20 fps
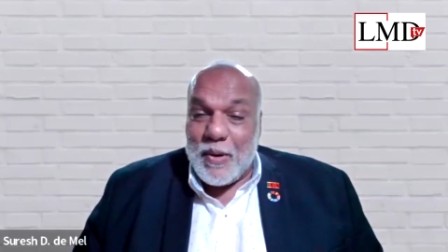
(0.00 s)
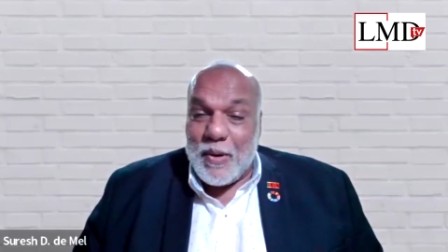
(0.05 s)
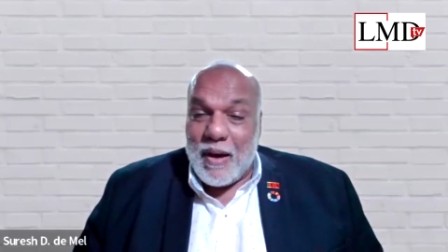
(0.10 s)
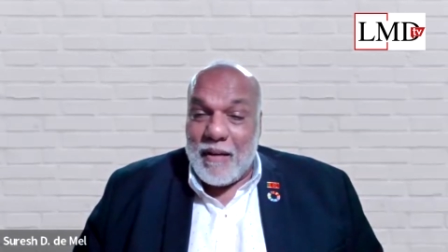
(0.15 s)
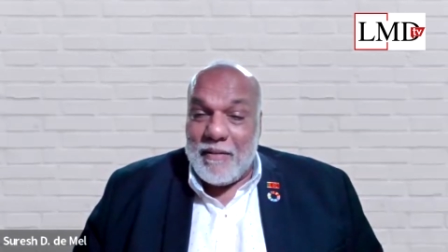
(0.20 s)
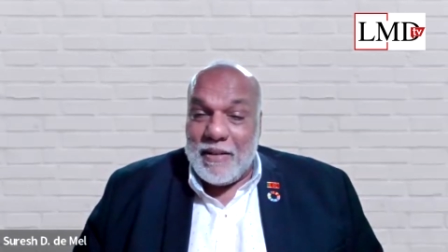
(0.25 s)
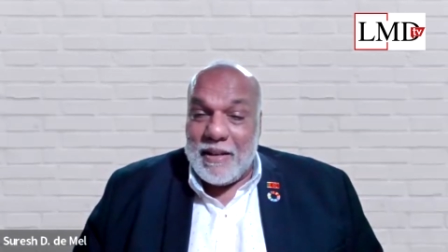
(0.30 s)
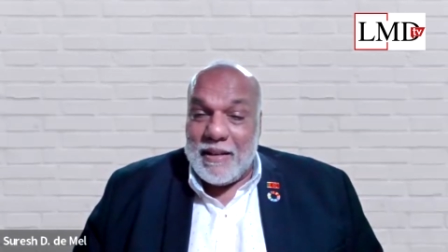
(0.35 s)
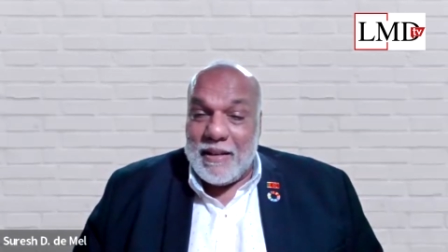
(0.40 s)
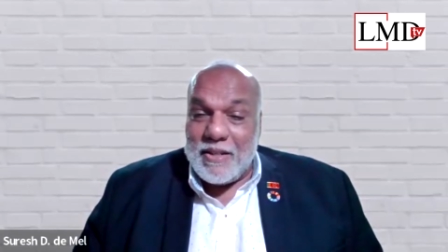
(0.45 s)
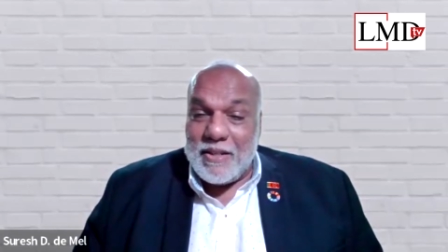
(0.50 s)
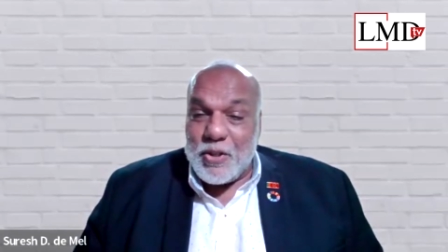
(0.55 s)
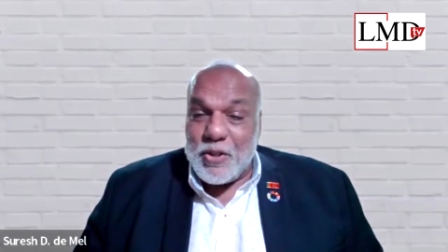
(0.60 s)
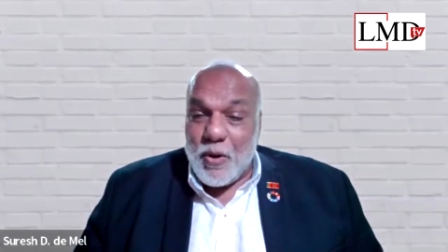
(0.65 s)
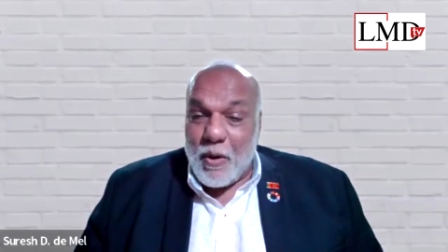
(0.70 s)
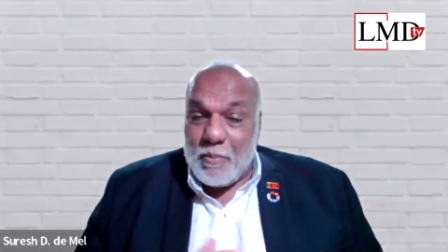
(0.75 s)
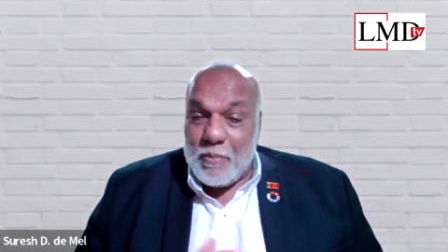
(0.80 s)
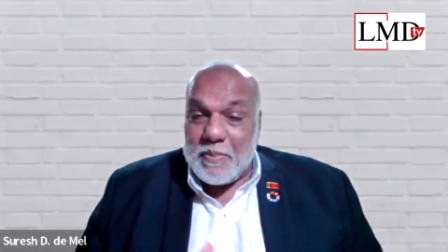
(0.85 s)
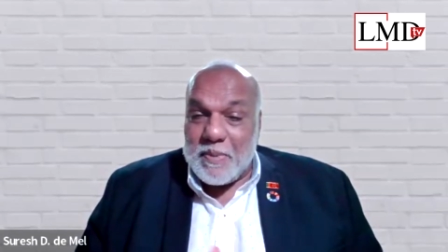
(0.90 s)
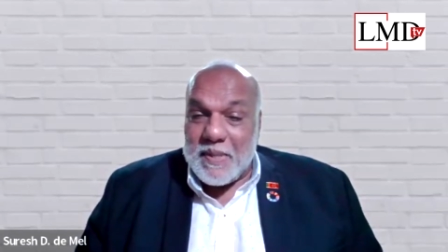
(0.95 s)
our
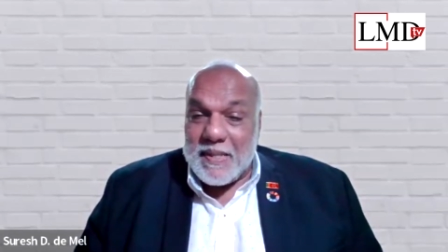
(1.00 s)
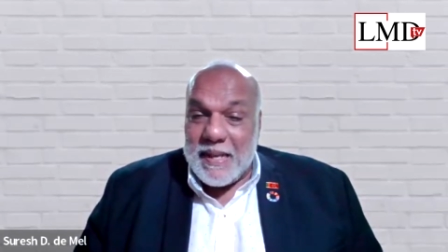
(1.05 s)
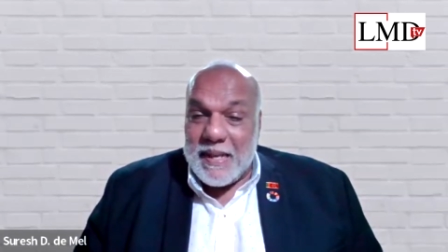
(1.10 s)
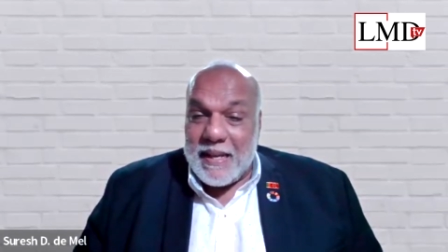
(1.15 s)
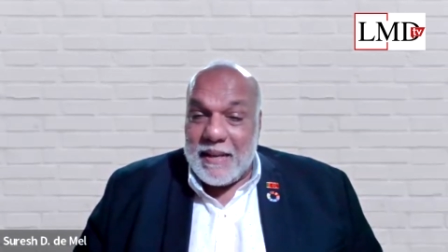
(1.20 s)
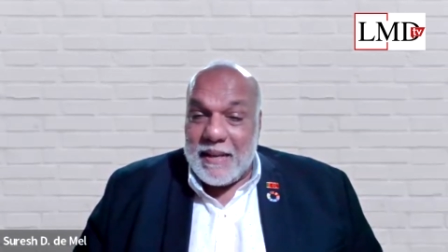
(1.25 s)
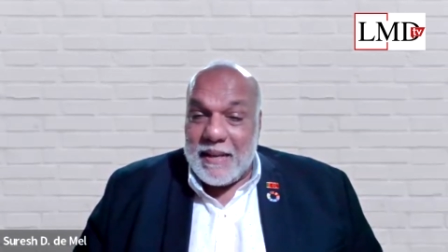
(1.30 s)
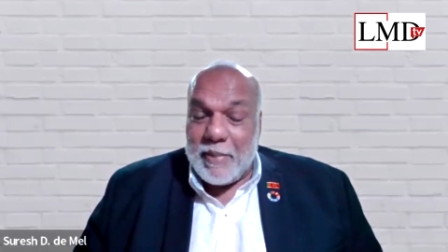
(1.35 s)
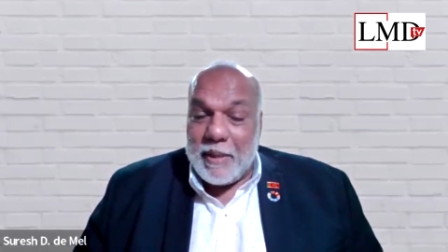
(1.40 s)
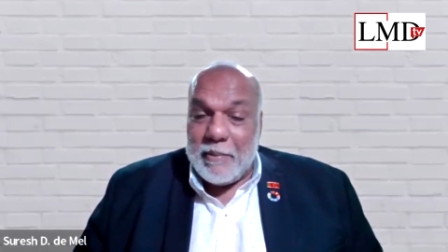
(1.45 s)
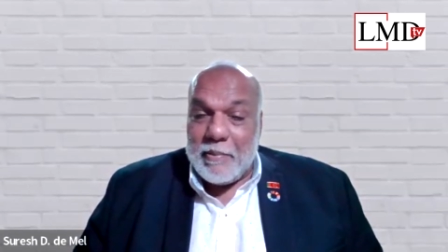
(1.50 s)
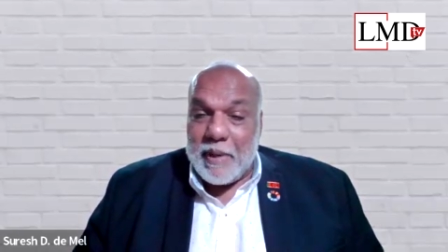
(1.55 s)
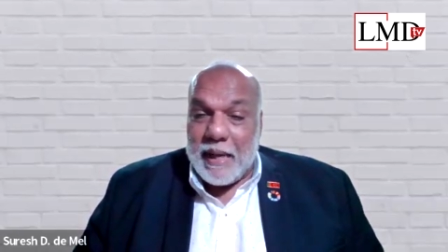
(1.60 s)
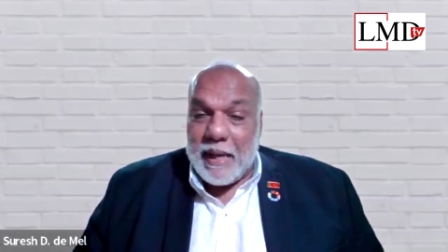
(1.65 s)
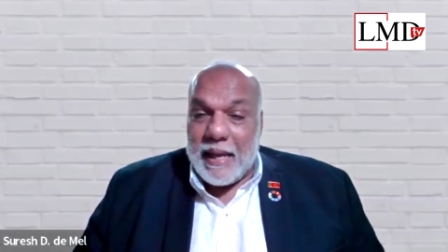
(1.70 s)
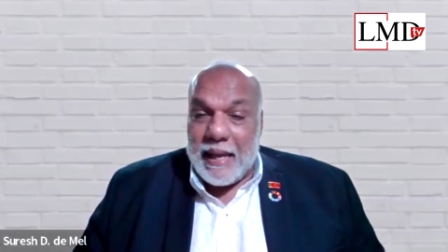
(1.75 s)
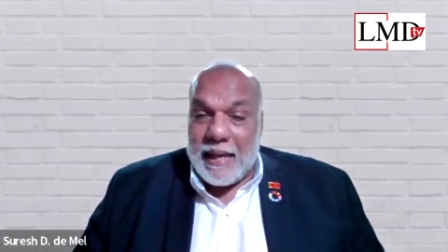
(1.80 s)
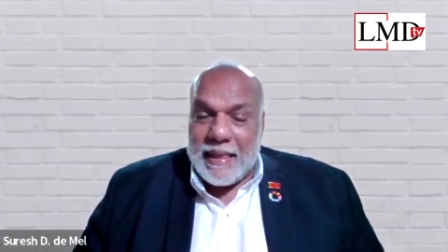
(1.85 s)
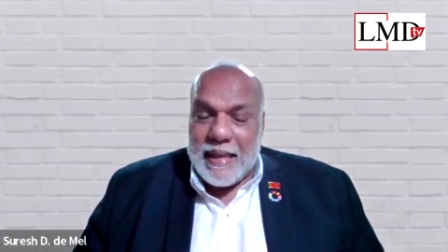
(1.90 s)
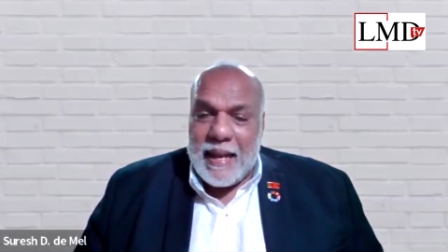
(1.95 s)
shops and
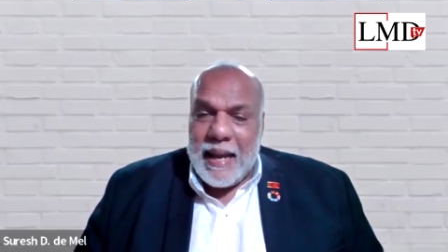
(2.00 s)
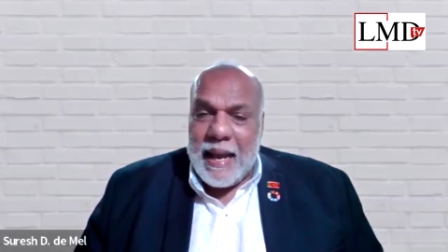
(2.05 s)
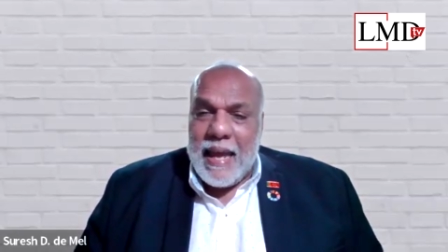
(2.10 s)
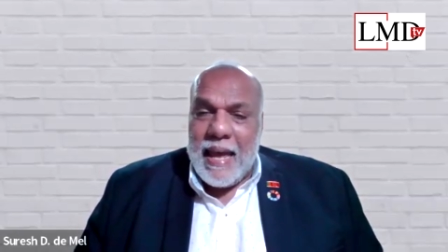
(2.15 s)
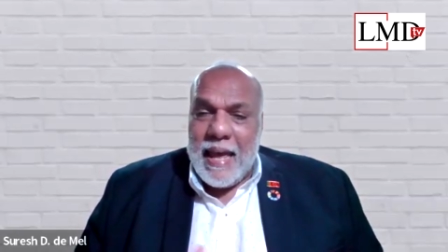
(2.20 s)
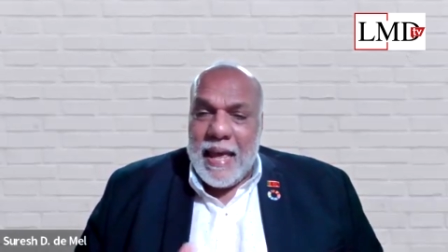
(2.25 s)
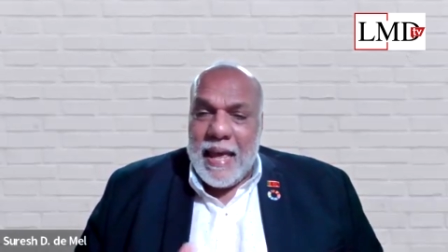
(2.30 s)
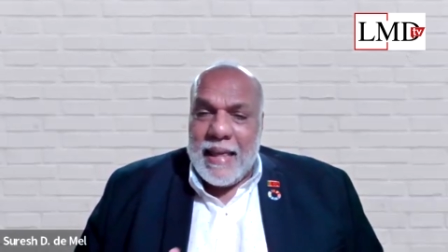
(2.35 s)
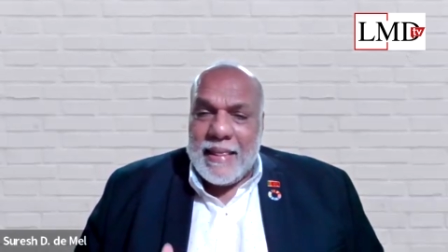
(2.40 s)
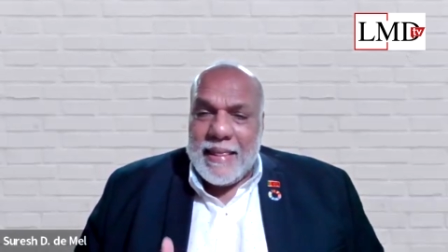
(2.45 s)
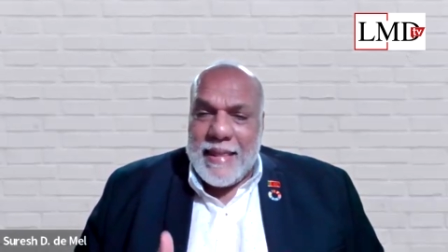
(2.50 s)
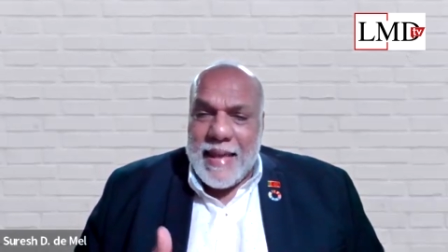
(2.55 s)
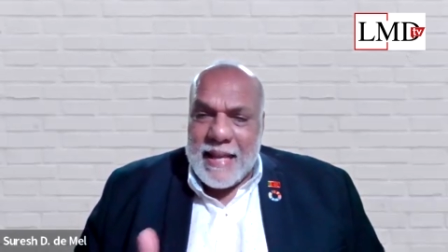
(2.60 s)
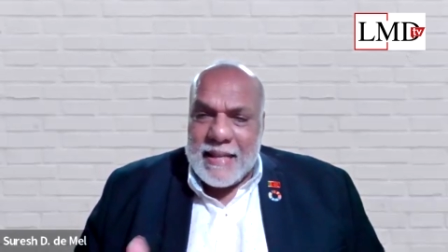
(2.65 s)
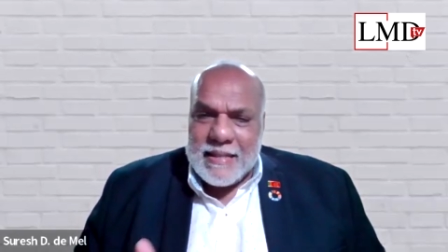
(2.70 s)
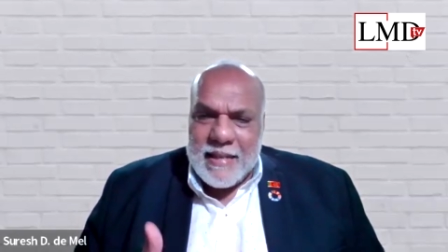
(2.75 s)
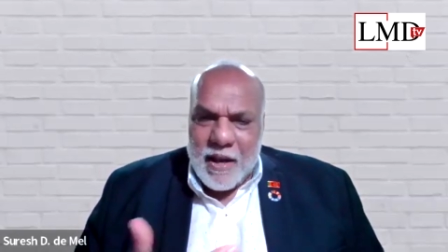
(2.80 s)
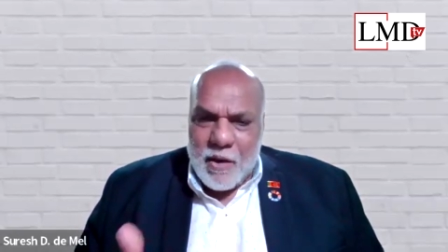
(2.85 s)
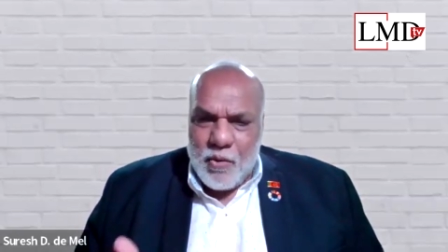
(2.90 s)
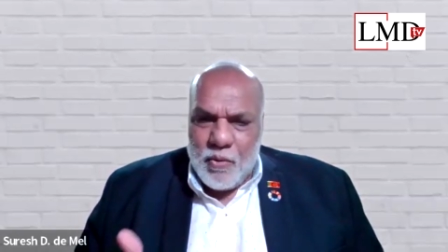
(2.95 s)
people like that.
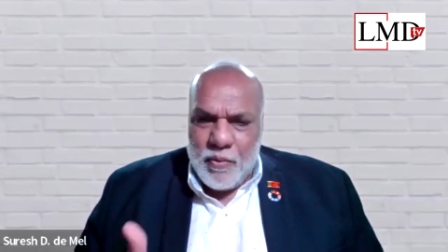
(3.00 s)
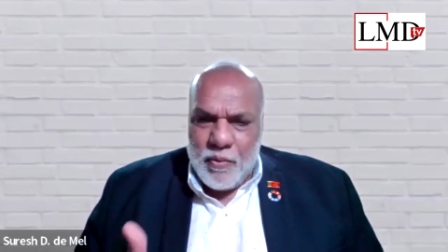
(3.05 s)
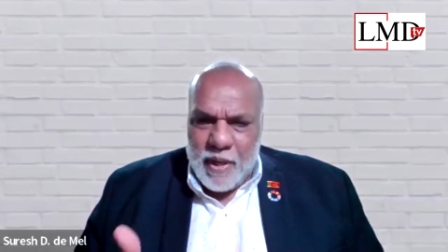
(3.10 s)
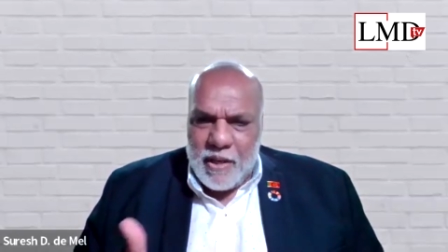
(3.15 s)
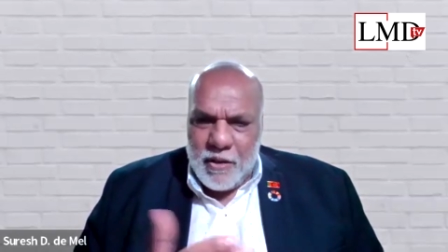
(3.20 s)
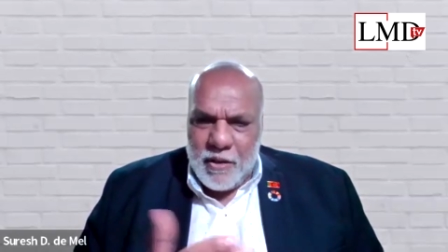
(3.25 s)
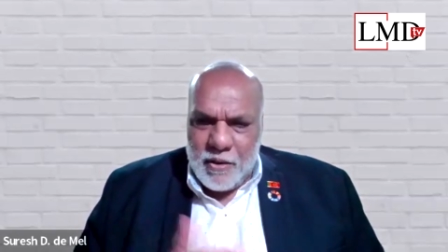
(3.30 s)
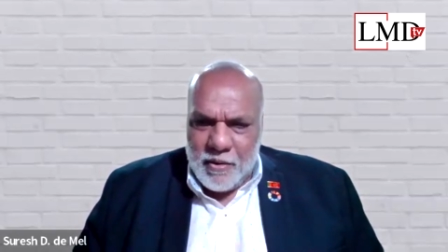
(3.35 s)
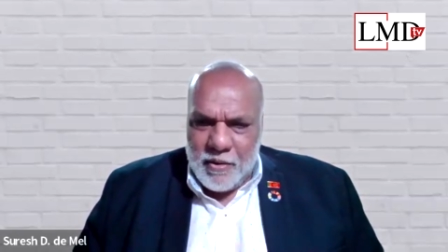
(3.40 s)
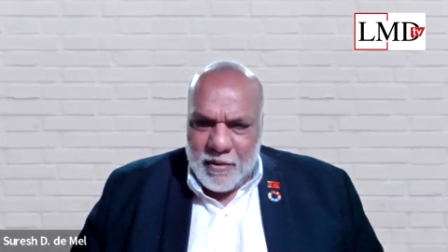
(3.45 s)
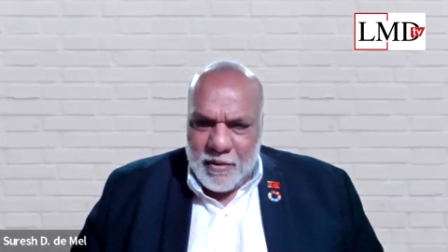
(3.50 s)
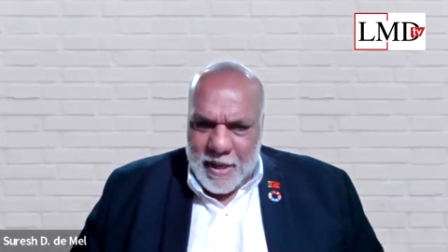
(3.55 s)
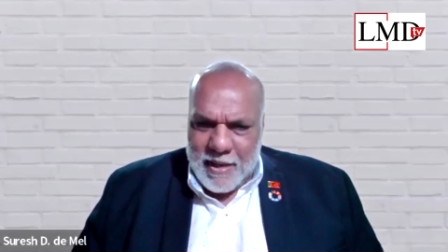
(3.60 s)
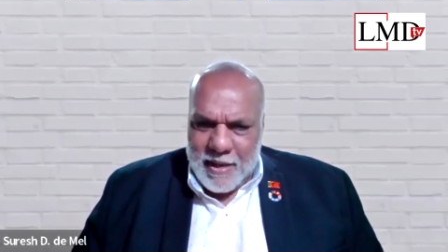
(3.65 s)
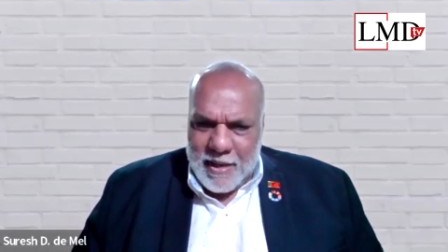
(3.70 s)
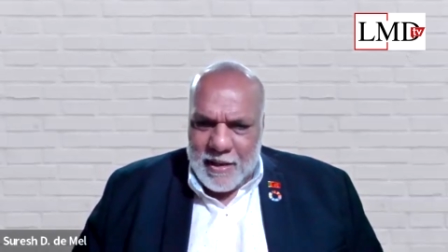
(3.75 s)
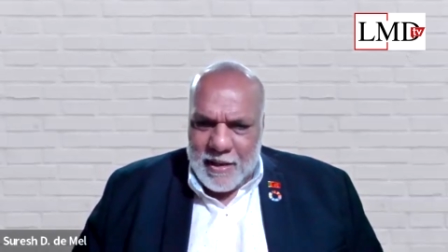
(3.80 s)
That's how we